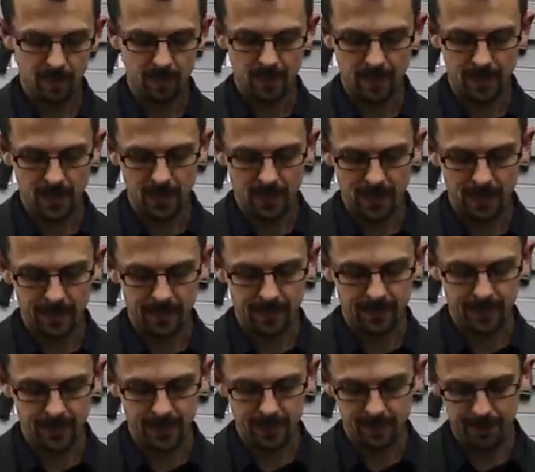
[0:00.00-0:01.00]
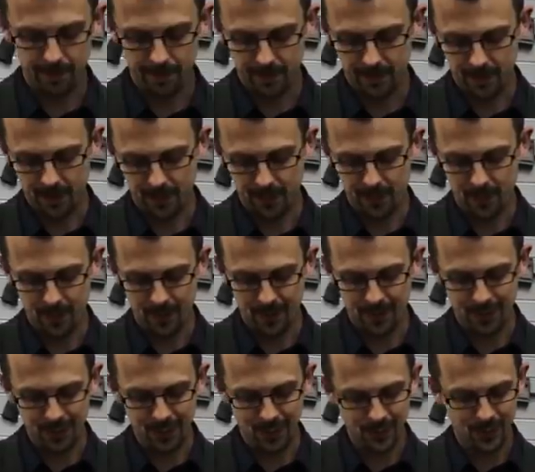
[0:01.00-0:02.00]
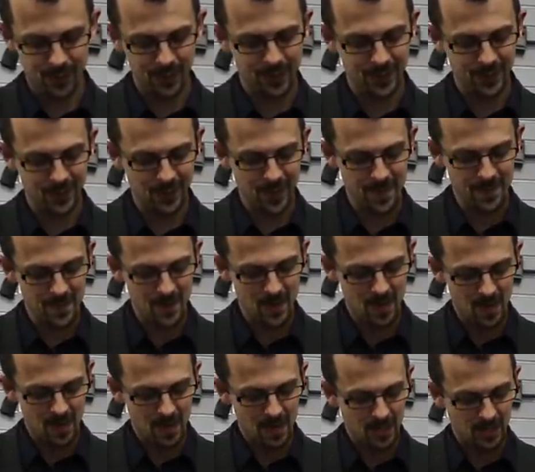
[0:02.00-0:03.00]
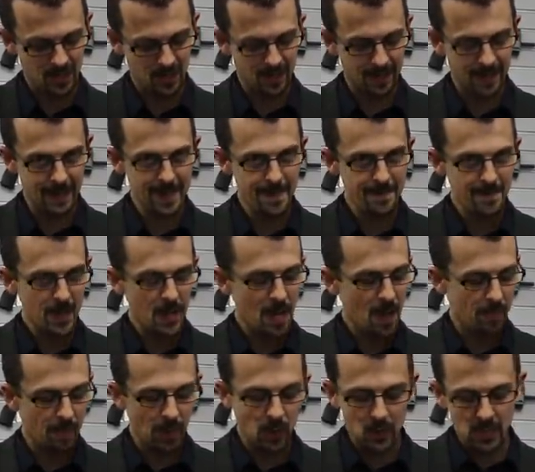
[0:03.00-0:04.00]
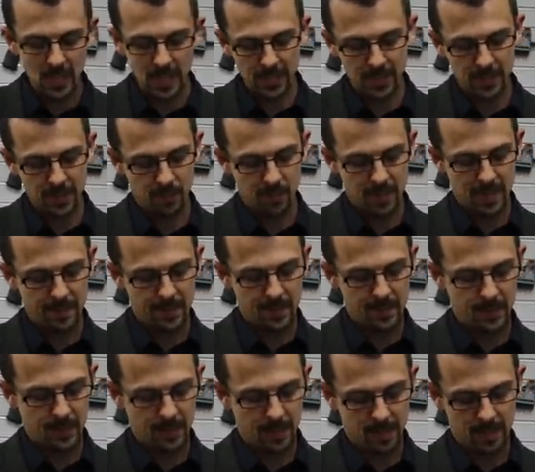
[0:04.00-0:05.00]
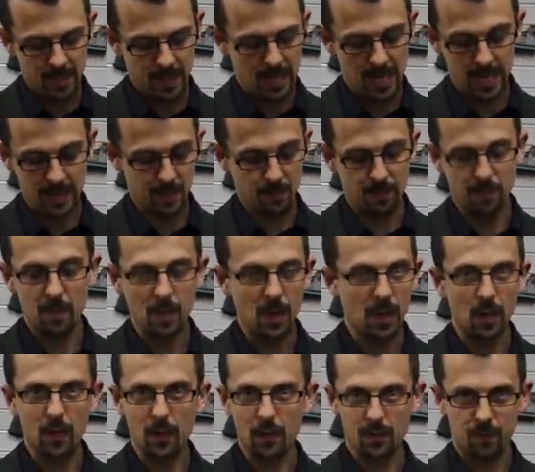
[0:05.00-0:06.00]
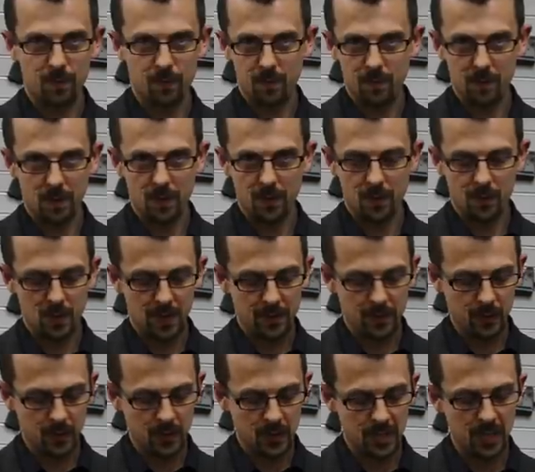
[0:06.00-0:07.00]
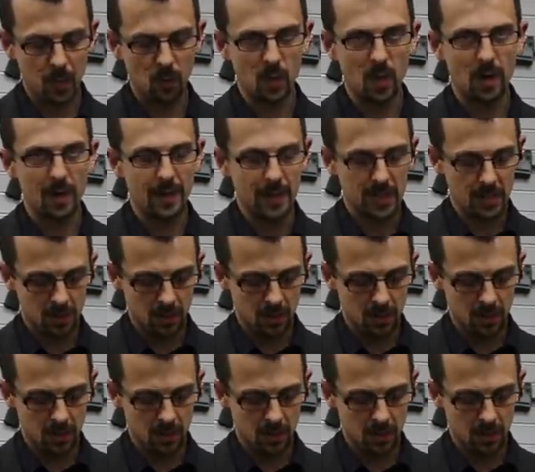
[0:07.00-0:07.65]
Might be relevant for if you were the soldier at the time, certainly. Bolt action weapon, so as a lot of rifles still were at that